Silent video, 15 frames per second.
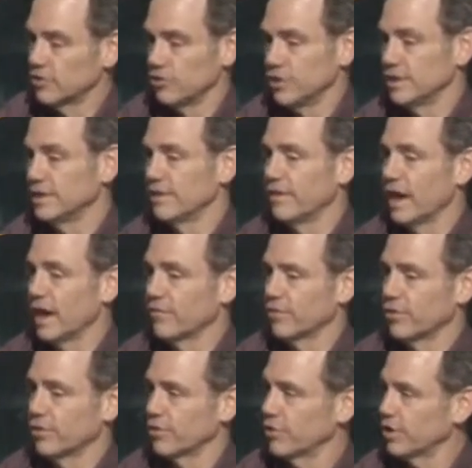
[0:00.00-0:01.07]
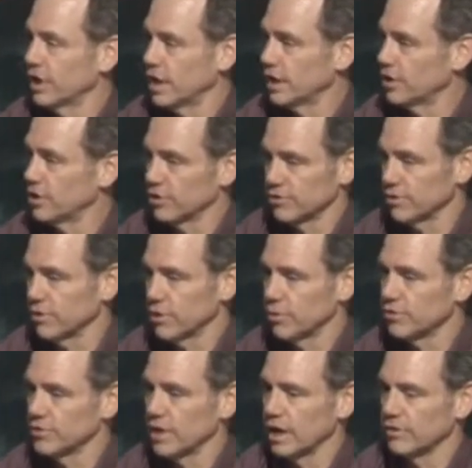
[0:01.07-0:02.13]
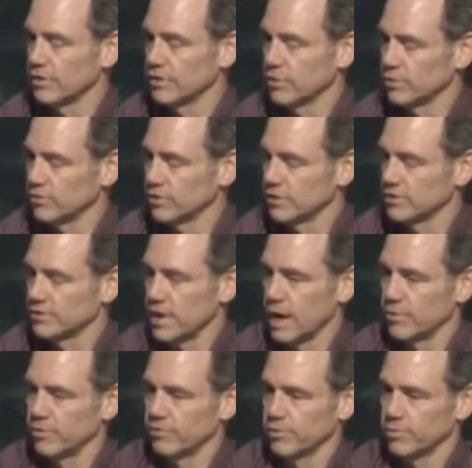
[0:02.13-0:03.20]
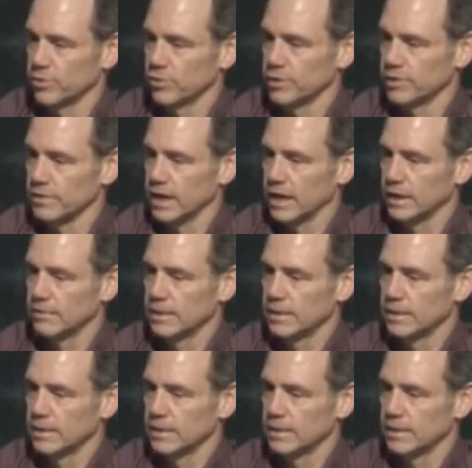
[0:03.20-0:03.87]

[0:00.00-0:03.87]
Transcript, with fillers: And she did that for 38 years. And there was nothing that was going to stop her from doing that.